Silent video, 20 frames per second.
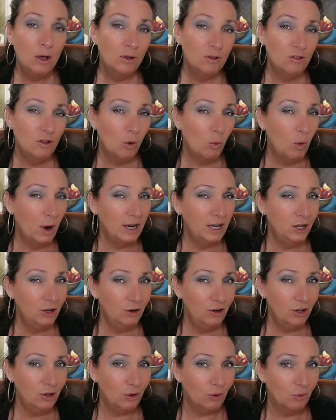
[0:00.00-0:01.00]
So what
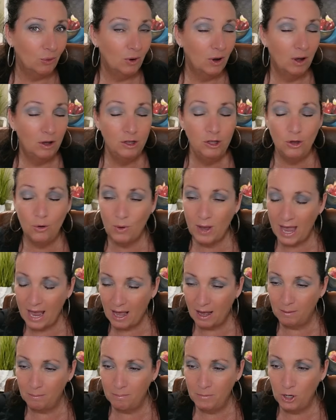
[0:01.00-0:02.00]
do? You
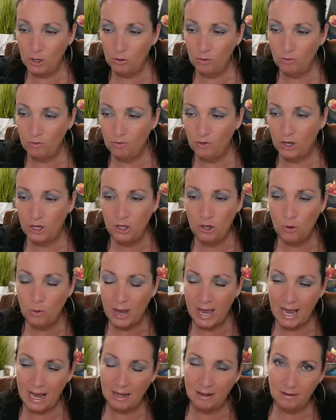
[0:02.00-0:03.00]
can't move, you
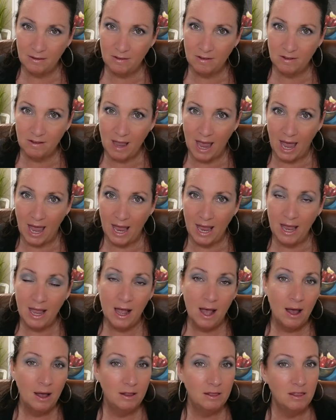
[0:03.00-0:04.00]
can't stay,
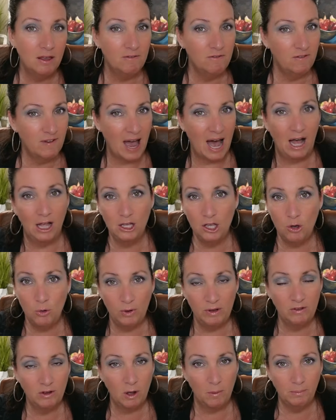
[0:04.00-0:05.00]
the value
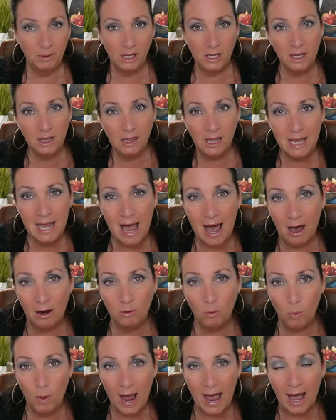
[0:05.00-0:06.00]
is completely out
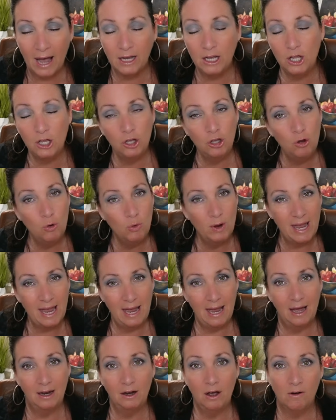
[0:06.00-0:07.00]
of whack, you
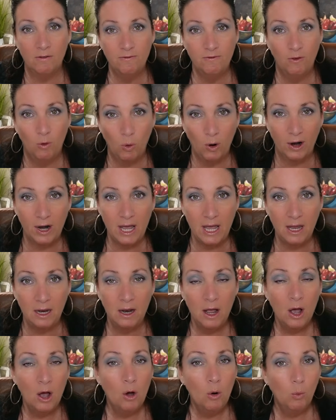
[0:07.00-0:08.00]
can't afford
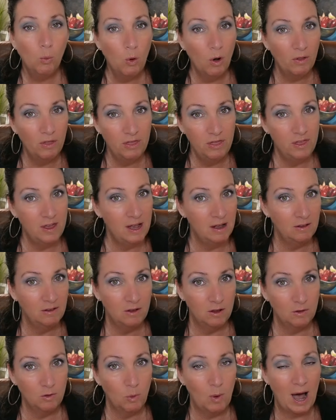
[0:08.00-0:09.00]
it. Well, this
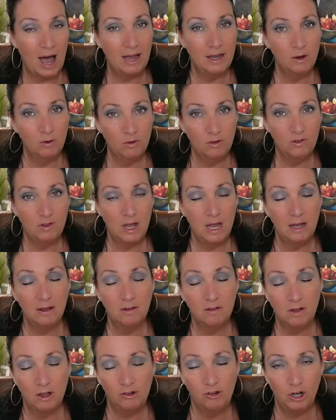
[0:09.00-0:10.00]
is why you're seeing
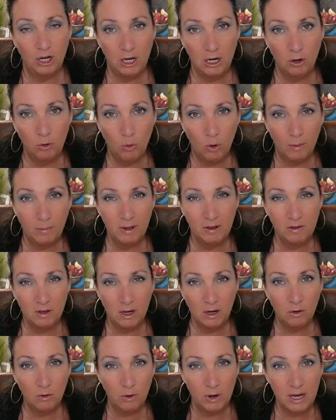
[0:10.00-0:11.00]
such an enormous
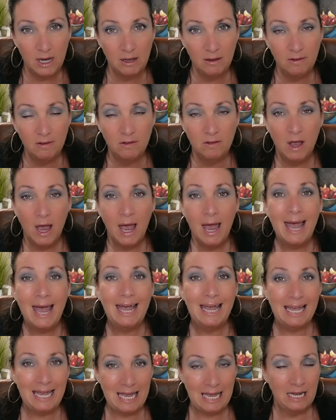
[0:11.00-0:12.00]
increase
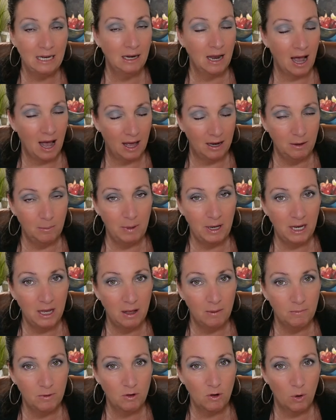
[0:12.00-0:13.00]
in
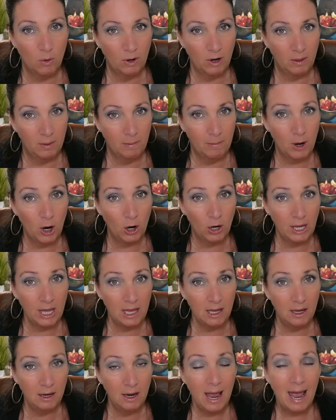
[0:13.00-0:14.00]
condominiums going on the
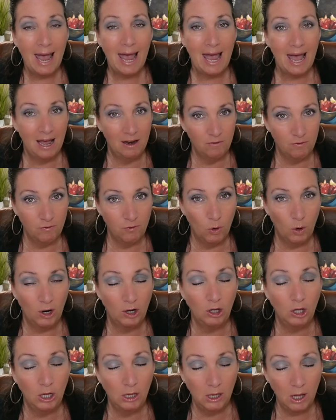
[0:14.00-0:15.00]
market and
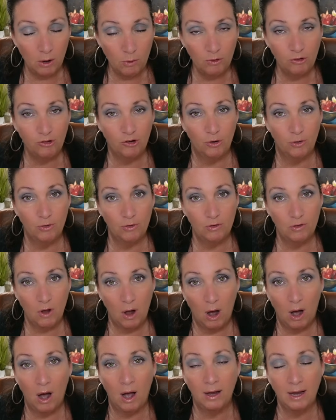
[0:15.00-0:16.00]
foreclosures
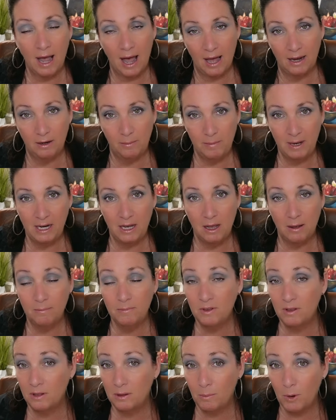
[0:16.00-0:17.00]
on
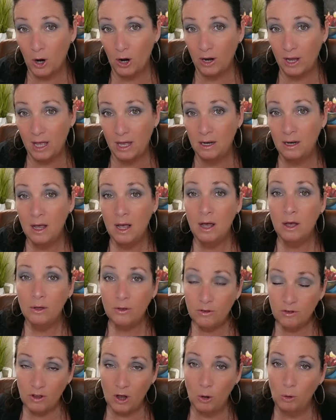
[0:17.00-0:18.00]
condominiums in the market.
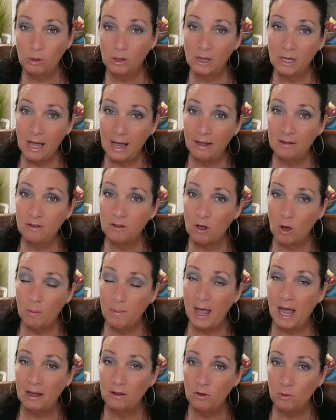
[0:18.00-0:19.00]
So let's go
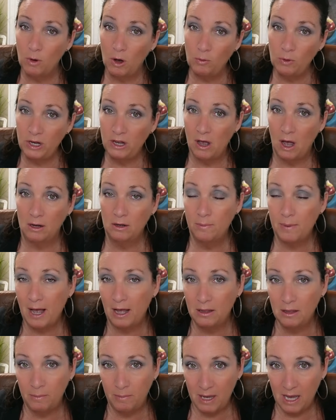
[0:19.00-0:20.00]
back to what we talked about
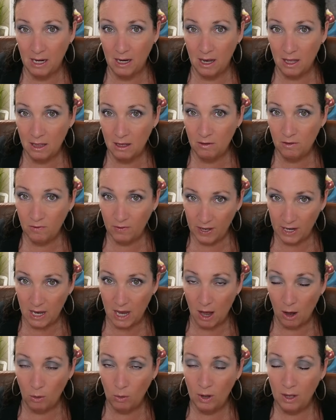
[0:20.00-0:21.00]
at the beginning of this
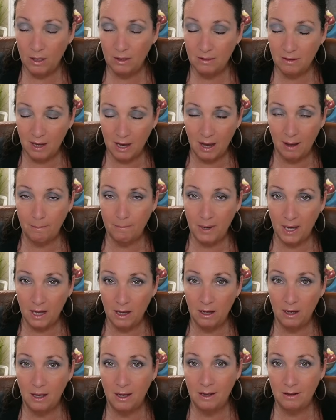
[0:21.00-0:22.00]
video,
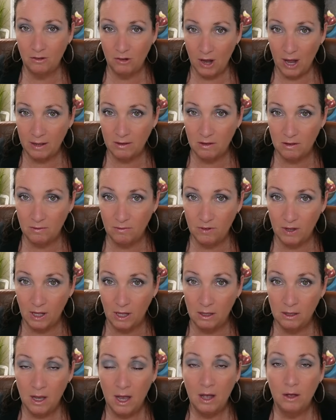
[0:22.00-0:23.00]
Tampa and
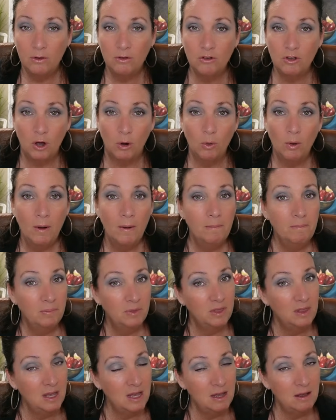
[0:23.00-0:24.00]
Jacksonville. So
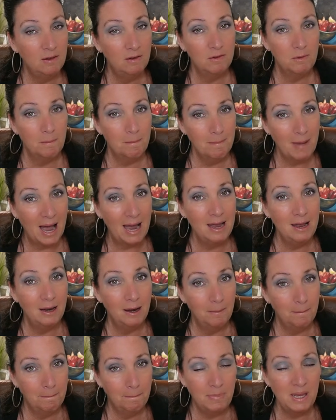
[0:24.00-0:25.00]
these
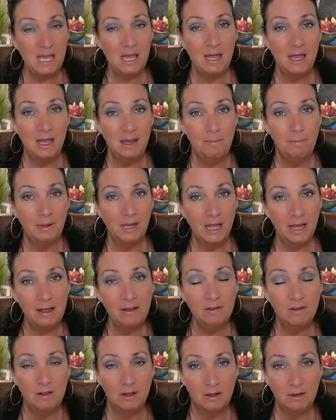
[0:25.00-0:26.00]
might be
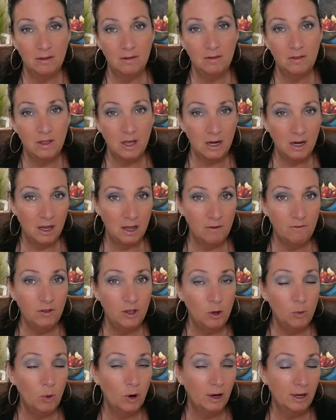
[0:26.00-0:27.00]
places that if
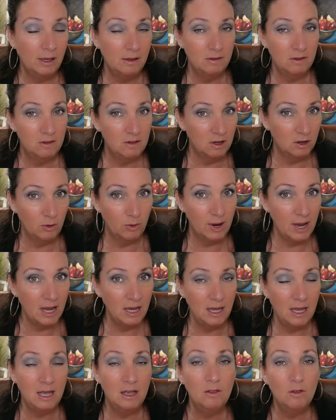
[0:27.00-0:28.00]
you were
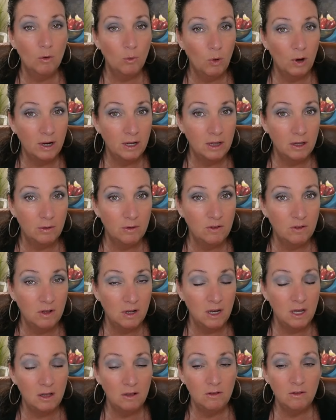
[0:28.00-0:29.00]
considering either one of those
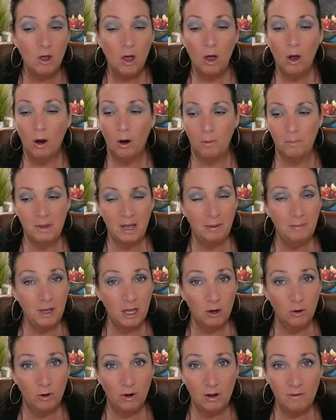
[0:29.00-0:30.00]
cities, or maybe
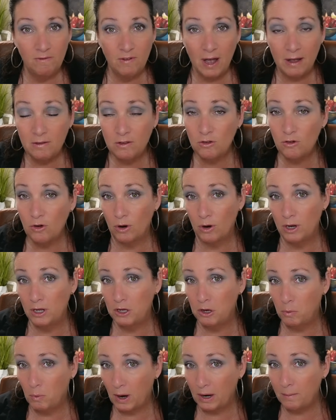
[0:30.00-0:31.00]
you're an investor and
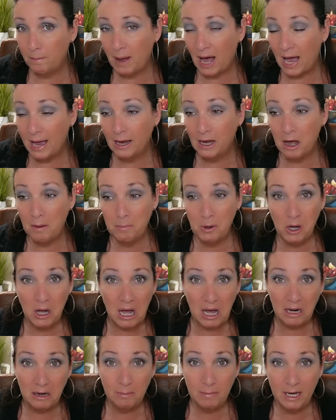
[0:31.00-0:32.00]
you want to buy a couple
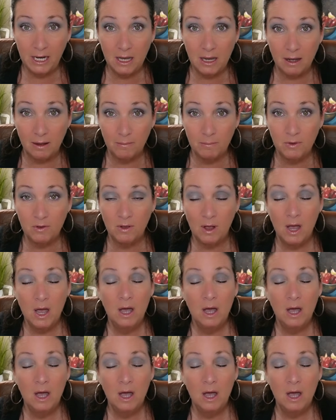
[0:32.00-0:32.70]
condominiums,